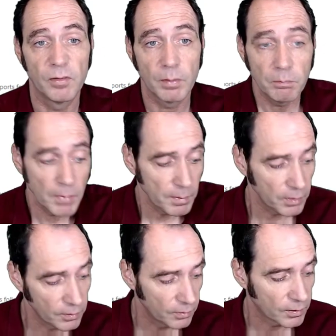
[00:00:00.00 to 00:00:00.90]
but maybe
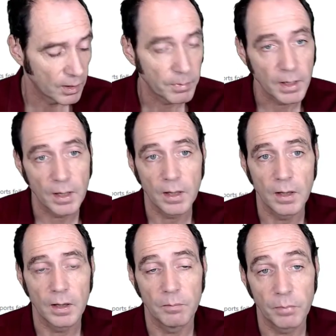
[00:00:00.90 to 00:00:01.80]
this is going to be
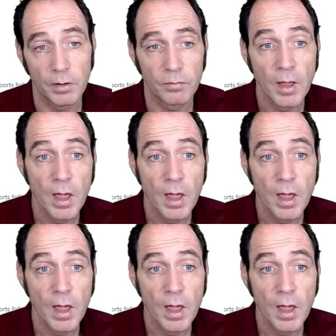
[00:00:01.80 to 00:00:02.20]
improved,